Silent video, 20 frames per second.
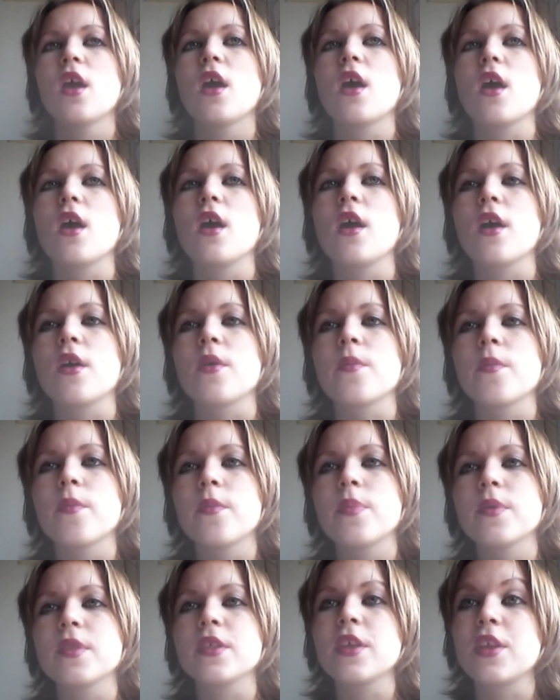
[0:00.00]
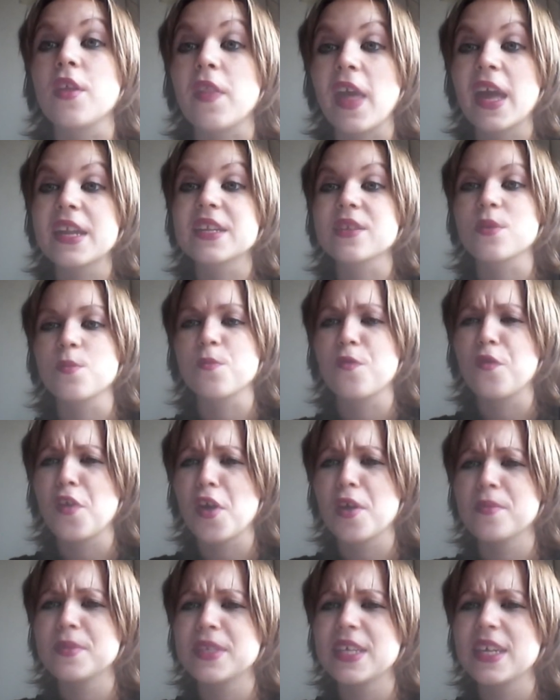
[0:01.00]
But, they hadn't
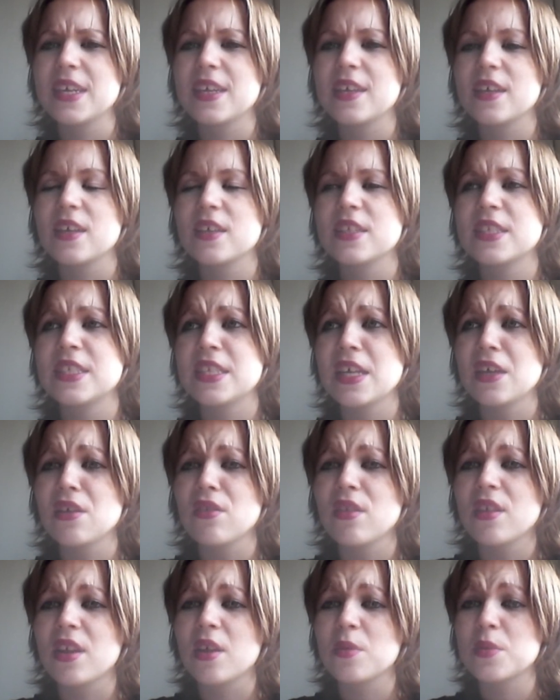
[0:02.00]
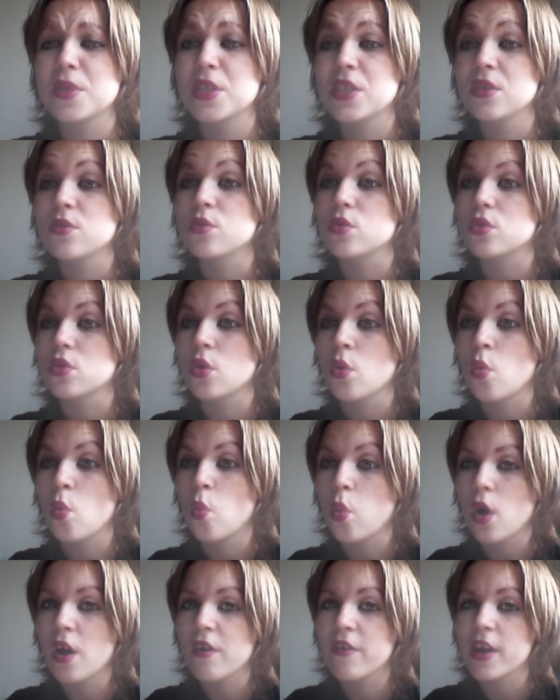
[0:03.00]
confirmed it still, and I was still so
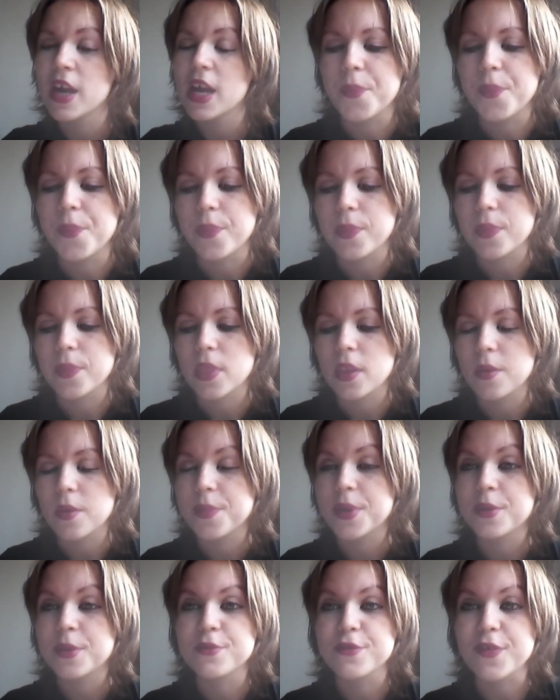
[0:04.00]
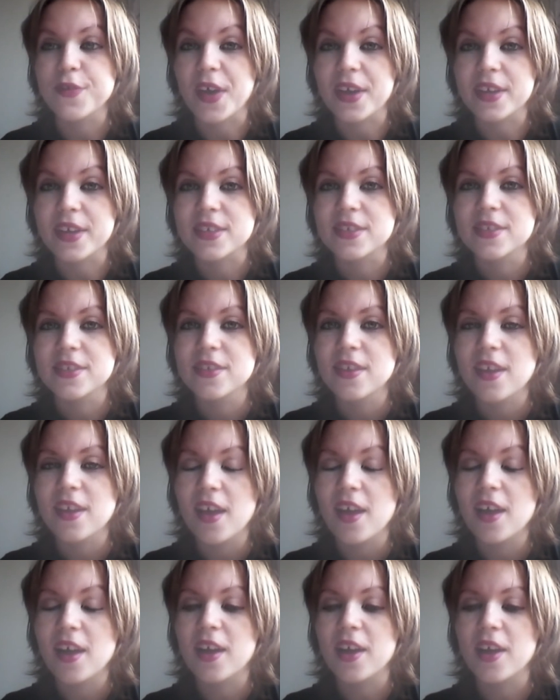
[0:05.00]
worried, but it was fine.
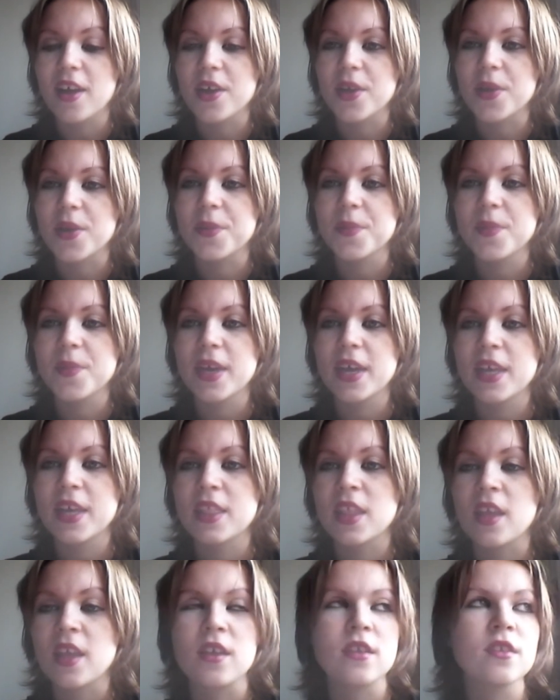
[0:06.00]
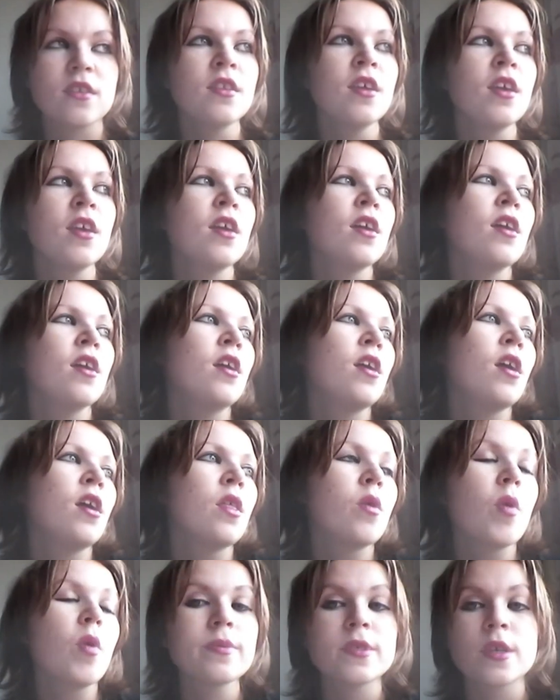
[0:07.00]
And then
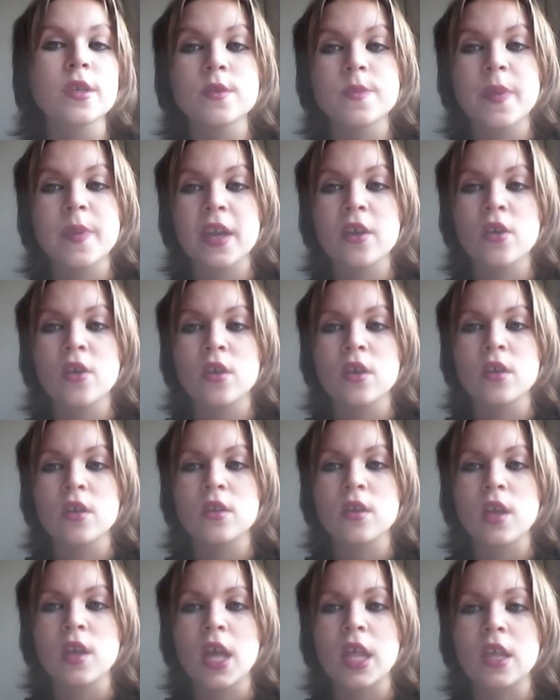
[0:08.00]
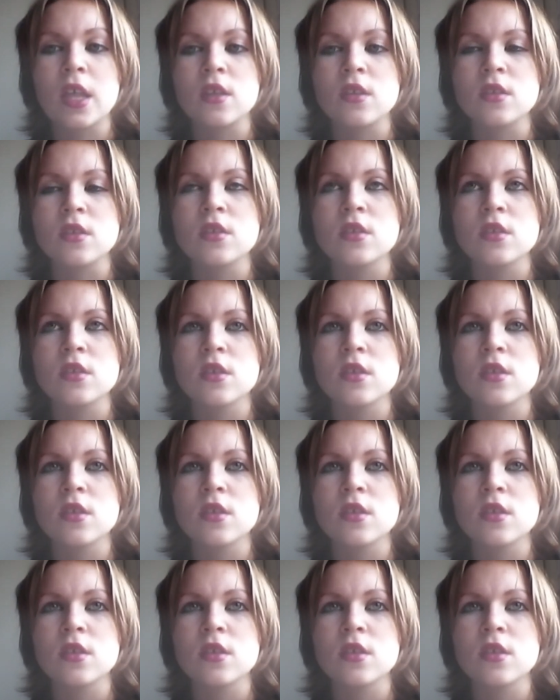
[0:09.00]
the website was back on, and